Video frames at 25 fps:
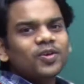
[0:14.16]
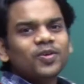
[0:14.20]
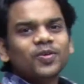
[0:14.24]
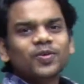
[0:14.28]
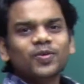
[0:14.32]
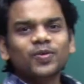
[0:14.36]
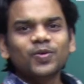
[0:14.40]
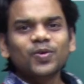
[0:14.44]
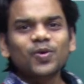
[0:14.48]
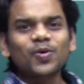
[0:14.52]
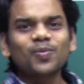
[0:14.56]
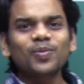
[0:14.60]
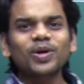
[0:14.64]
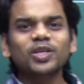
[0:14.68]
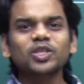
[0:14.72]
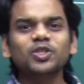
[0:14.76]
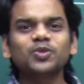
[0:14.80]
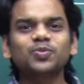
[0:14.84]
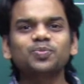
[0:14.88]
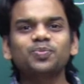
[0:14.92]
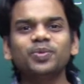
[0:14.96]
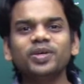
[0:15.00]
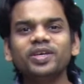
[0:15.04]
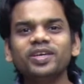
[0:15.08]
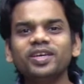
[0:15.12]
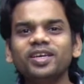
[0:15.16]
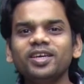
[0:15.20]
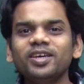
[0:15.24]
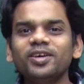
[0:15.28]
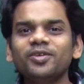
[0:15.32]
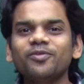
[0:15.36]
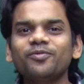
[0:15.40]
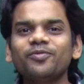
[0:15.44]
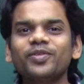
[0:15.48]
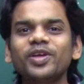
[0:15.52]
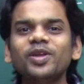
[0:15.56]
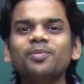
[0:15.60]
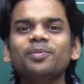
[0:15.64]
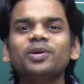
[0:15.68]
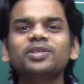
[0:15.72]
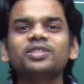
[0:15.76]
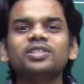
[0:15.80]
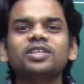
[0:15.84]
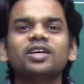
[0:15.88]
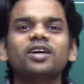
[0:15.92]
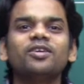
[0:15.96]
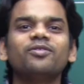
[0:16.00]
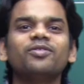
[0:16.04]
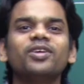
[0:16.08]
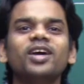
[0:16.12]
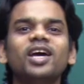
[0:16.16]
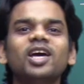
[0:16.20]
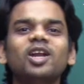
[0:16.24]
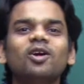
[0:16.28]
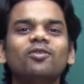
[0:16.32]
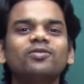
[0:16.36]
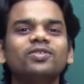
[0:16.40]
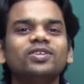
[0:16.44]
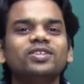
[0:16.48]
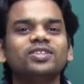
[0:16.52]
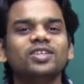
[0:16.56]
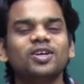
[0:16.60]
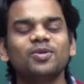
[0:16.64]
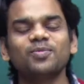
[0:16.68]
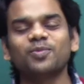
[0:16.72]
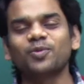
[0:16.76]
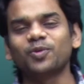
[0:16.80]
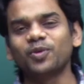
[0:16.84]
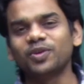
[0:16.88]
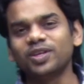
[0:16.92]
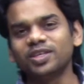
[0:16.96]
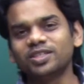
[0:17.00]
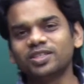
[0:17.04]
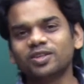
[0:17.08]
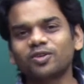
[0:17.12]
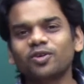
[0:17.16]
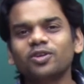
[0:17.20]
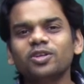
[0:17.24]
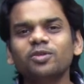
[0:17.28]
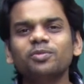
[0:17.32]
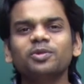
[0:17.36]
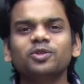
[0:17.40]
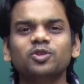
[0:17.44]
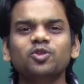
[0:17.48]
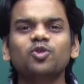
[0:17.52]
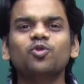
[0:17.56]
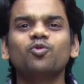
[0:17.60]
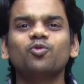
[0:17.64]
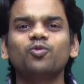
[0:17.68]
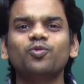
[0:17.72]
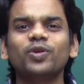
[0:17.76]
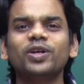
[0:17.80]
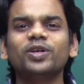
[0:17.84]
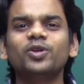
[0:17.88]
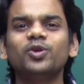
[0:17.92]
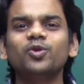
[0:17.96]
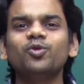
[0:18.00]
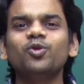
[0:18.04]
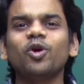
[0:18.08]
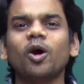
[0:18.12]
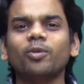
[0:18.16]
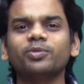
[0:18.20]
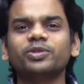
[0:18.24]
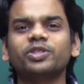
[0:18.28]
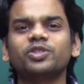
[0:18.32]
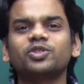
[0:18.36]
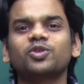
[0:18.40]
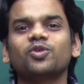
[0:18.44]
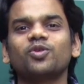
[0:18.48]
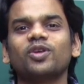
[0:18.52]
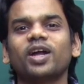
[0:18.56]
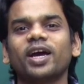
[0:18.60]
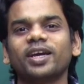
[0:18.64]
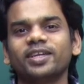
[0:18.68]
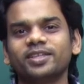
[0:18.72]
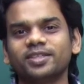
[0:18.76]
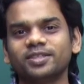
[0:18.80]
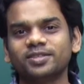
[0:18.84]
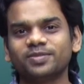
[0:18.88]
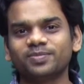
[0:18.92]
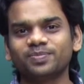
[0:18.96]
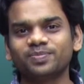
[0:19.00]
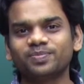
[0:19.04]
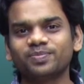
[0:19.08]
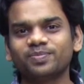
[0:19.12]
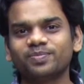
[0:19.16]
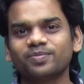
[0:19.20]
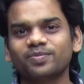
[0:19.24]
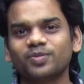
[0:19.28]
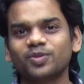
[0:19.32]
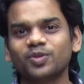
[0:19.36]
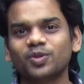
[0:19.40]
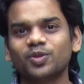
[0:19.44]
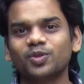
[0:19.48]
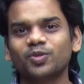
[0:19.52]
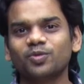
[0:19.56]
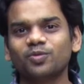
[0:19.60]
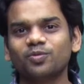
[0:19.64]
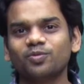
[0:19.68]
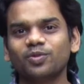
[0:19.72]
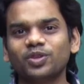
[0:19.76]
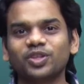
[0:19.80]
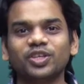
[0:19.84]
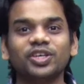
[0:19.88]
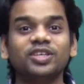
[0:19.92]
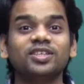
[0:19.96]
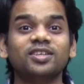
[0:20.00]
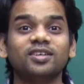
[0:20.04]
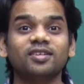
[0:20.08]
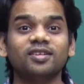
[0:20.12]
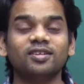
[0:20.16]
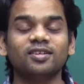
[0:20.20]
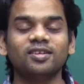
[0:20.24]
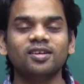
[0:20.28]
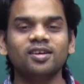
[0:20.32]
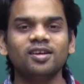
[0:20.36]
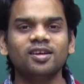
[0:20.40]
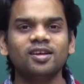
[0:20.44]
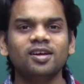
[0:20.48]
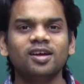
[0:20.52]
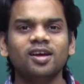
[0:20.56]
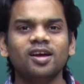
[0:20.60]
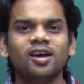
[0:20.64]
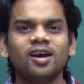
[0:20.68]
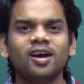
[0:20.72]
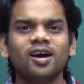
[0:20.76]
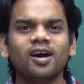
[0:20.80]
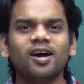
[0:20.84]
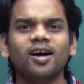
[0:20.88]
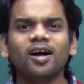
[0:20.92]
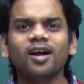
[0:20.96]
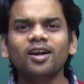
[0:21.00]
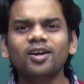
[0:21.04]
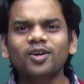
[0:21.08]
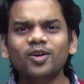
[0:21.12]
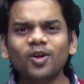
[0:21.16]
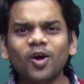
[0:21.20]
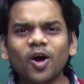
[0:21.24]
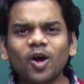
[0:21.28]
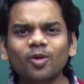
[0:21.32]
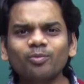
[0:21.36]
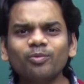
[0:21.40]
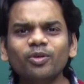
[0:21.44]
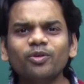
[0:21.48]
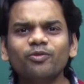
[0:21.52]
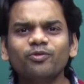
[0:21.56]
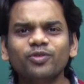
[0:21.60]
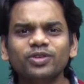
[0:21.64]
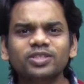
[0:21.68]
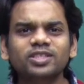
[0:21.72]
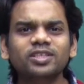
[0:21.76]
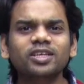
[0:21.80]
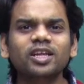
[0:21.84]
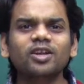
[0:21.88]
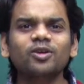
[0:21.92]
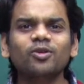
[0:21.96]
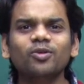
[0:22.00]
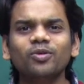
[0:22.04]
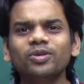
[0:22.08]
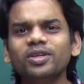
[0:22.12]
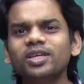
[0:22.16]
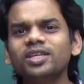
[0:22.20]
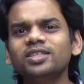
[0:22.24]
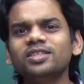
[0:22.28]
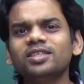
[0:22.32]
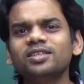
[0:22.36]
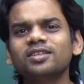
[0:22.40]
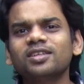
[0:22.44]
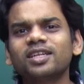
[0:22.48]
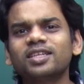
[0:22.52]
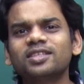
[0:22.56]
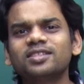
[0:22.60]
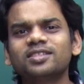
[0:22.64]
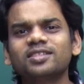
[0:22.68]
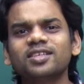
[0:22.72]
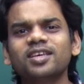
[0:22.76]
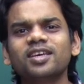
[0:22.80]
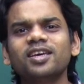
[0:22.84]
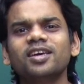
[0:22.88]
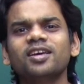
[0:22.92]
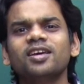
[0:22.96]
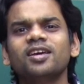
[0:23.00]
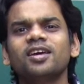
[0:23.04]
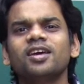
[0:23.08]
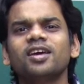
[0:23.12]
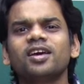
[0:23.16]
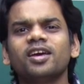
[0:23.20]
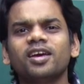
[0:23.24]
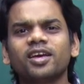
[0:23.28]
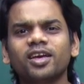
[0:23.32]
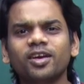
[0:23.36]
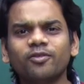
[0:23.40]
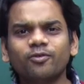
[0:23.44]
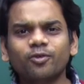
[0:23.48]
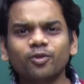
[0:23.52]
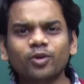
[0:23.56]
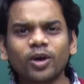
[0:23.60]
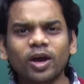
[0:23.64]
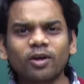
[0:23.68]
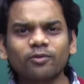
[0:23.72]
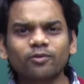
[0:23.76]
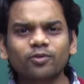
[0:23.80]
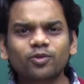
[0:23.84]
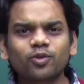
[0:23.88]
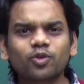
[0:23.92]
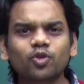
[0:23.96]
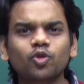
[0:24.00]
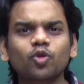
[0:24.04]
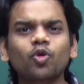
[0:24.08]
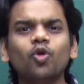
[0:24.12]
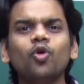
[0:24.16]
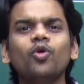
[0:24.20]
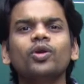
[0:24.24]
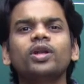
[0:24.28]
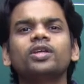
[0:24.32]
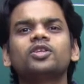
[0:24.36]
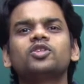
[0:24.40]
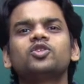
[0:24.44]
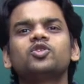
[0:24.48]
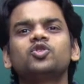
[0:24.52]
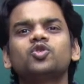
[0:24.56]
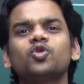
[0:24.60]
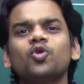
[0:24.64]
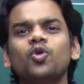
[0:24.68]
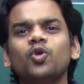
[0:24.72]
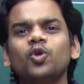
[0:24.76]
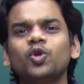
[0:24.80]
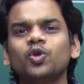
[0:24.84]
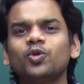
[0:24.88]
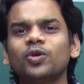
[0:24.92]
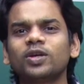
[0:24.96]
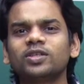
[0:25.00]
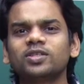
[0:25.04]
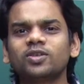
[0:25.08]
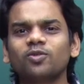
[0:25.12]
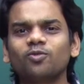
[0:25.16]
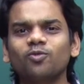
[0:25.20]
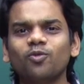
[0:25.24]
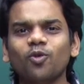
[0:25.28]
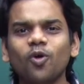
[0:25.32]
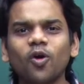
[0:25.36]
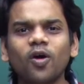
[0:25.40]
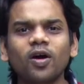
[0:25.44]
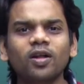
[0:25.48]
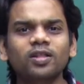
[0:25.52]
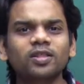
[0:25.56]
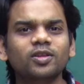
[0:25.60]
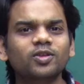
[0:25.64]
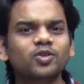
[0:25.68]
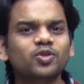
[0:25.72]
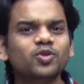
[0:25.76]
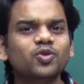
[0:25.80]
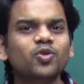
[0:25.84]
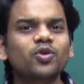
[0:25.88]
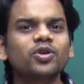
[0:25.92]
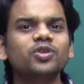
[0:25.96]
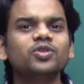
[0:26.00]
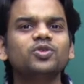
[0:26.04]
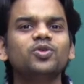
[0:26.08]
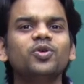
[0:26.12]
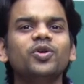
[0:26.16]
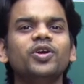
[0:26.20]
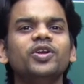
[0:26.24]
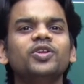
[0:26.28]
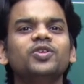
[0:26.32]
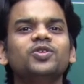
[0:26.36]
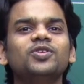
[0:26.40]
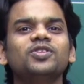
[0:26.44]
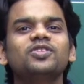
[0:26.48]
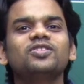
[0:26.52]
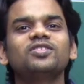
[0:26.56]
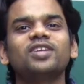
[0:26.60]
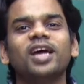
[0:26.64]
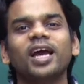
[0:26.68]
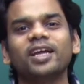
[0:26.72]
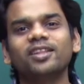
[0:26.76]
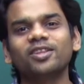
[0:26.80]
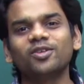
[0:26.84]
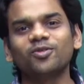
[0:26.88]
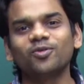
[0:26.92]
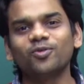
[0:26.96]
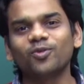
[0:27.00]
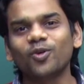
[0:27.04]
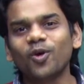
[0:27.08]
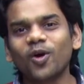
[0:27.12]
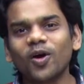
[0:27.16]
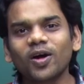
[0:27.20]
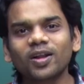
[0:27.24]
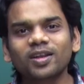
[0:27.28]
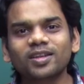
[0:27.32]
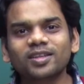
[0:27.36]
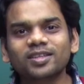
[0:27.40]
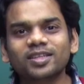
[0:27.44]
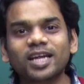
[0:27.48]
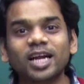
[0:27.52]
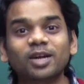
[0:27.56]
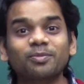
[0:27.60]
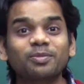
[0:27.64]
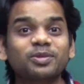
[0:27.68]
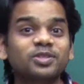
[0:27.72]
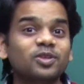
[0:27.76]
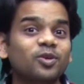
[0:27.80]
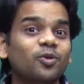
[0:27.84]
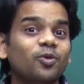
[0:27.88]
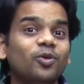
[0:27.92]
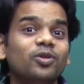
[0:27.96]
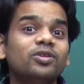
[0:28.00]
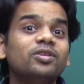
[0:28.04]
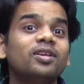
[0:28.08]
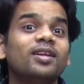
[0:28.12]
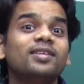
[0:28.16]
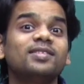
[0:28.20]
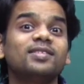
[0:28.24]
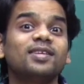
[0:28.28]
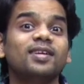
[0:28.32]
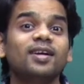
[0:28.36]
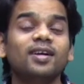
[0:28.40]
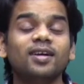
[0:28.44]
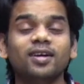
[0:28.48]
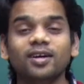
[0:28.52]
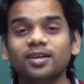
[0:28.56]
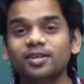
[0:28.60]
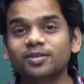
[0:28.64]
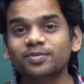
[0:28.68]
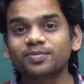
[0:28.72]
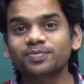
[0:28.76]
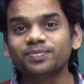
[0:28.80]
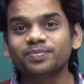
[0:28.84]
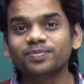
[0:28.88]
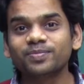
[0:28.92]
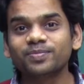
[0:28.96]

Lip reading: you must be very much aware of the term collision. Collision means when two objects collide with each other. A normal physical collision, let's say, if you have thrown a stone towards a wall, the stone is going to strike the wall. That means a collision has occurred.